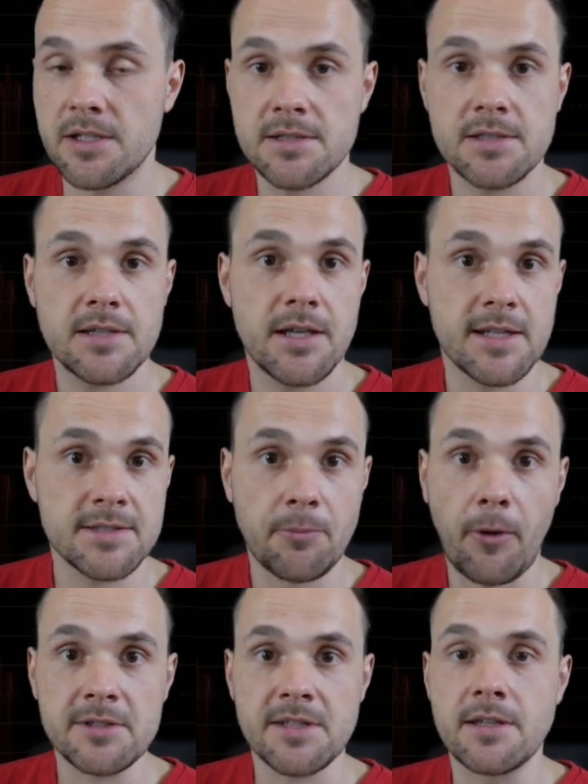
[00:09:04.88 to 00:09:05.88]
this as a
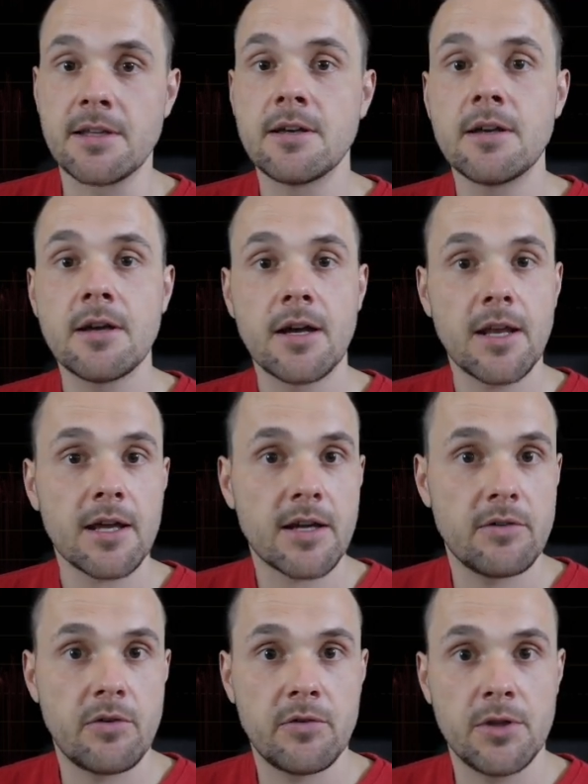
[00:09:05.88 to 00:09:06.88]
preset. And I
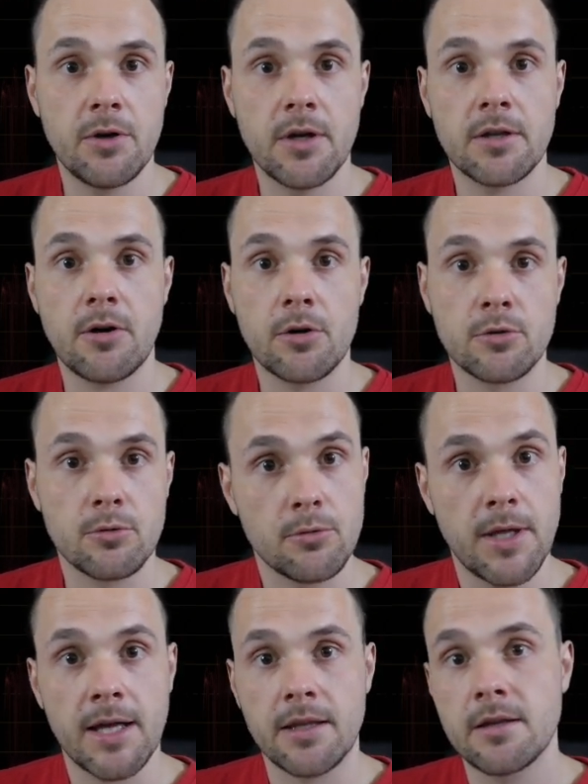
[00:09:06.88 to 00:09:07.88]
have a video on how to
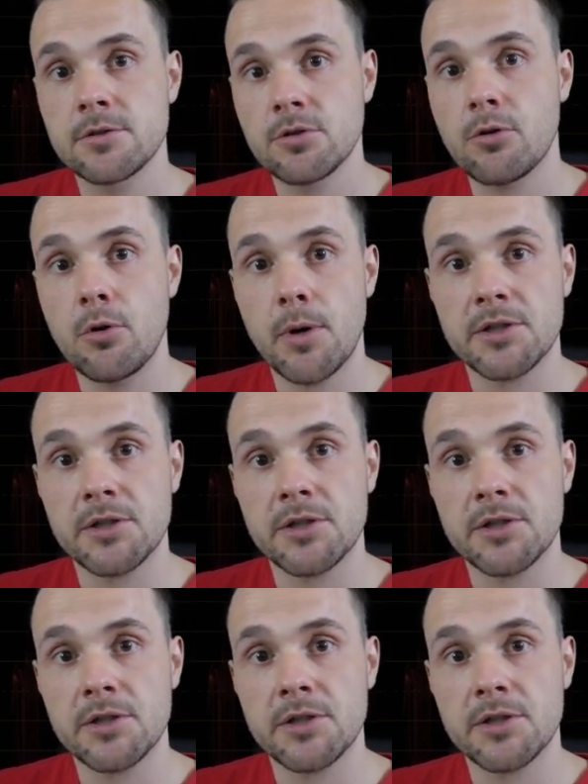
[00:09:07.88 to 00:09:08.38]
do that, so go